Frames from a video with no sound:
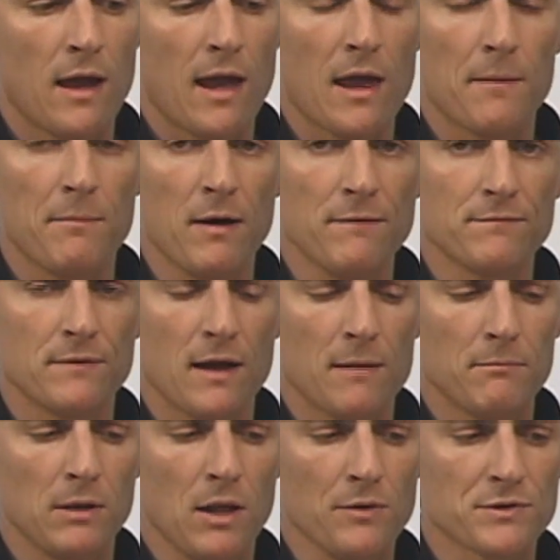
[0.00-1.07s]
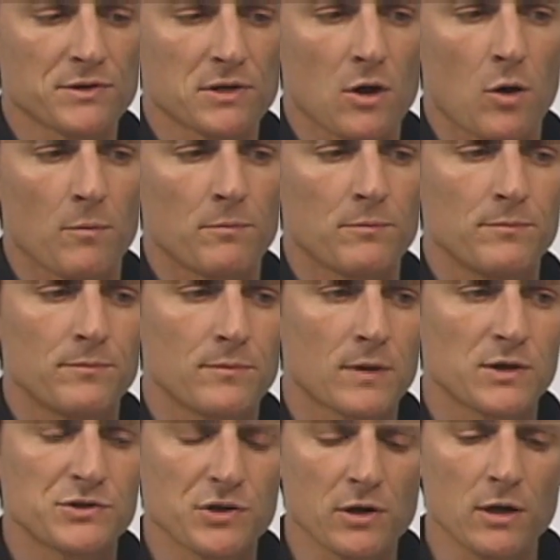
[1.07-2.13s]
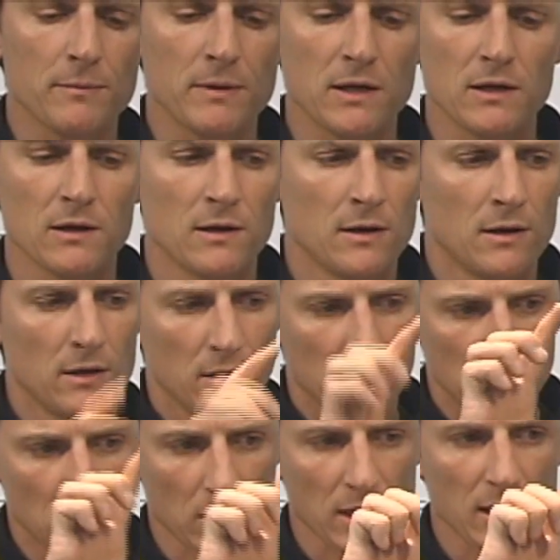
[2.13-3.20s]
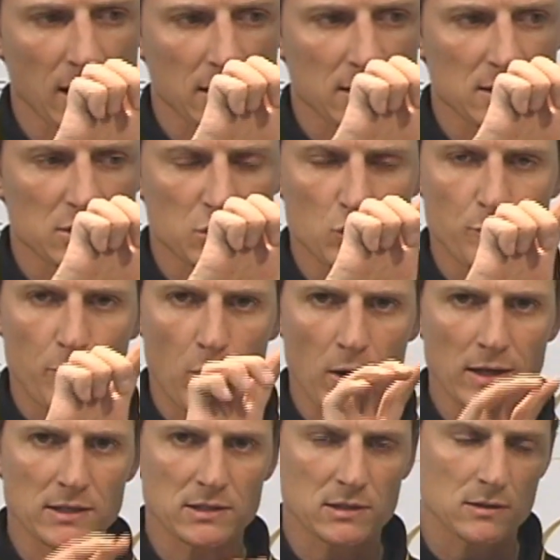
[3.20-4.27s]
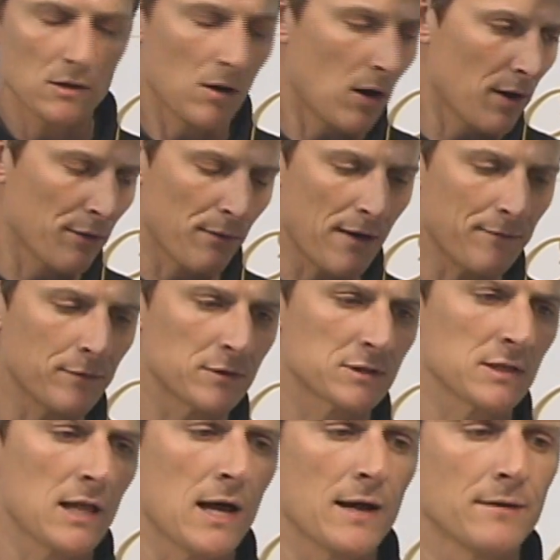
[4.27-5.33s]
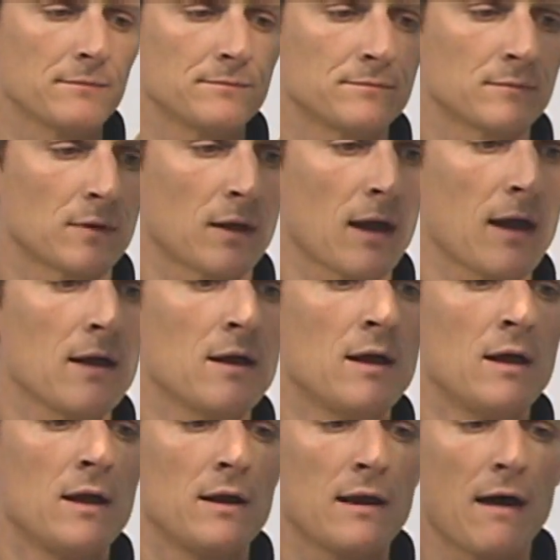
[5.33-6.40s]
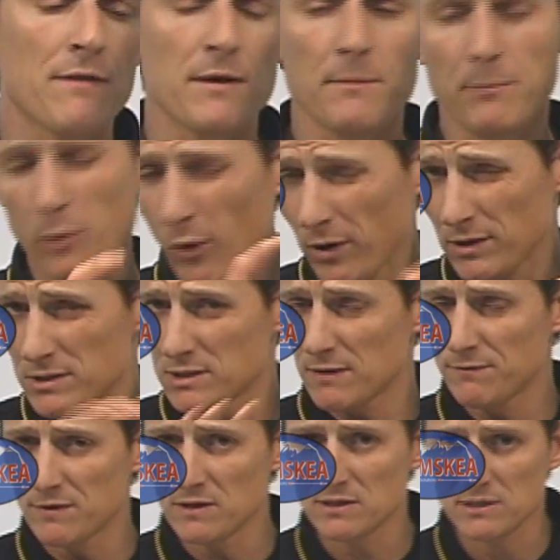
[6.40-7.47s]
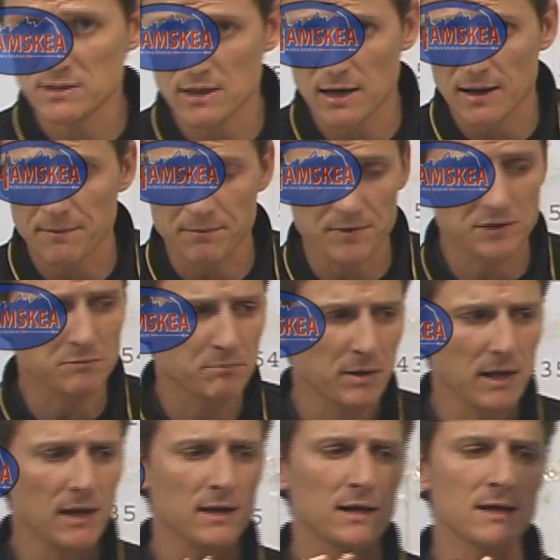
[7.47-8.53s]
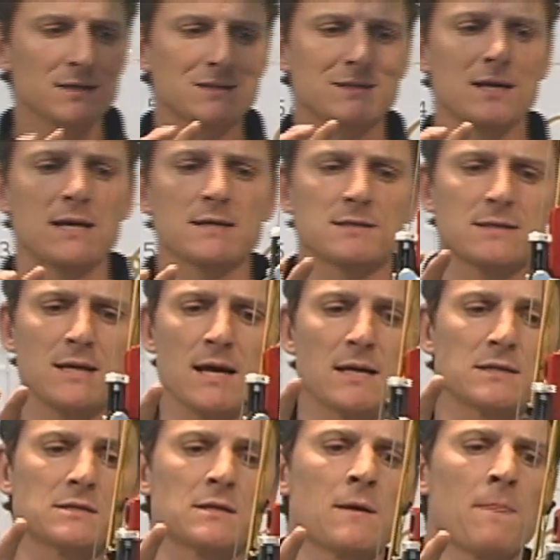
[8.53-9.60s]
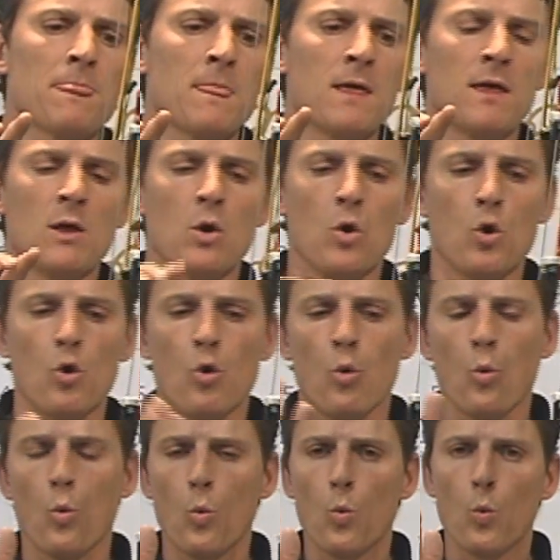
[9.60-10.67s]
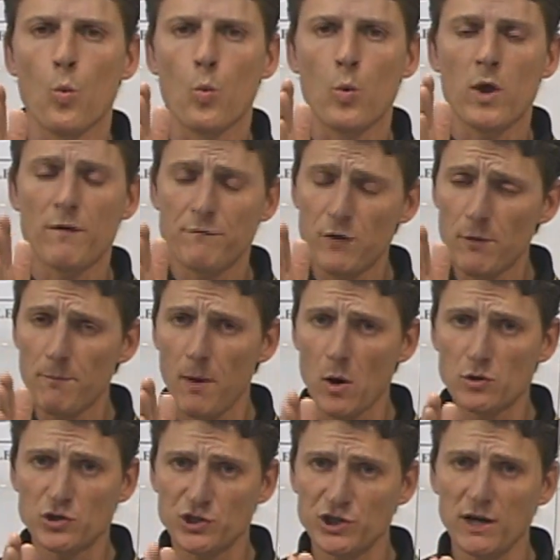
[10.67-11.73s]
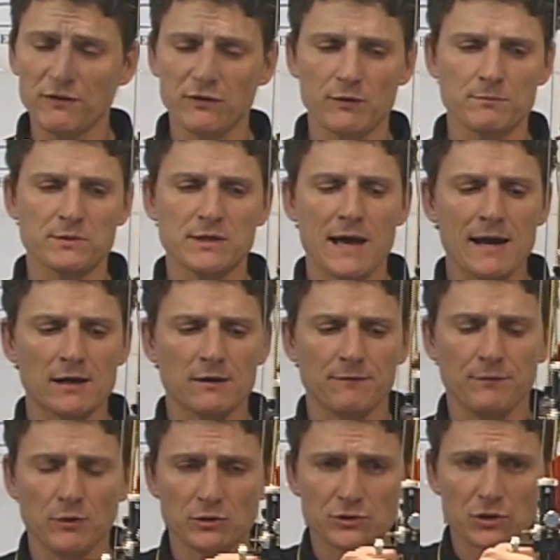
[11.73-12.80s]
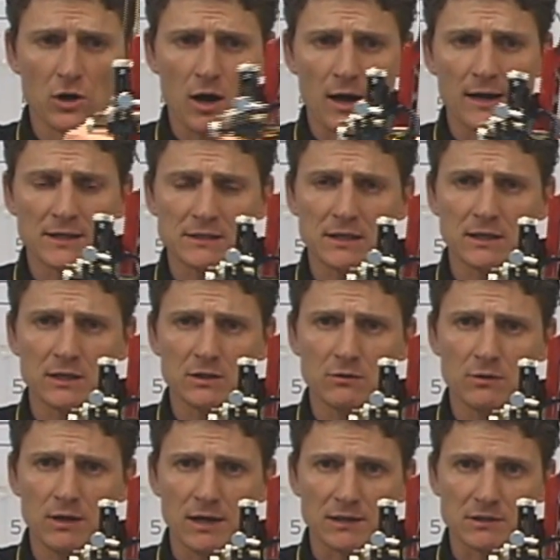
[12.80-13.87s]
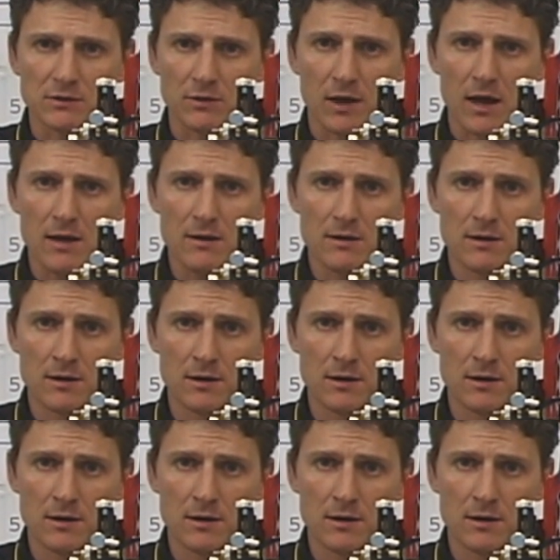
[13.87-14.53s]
and above and below the scope, because you're going to be looking at these 2 points on a reference line. Okay. Now the importance of this this pin is this. If your bow shifts from static to full draw, it's going to do this. Okay.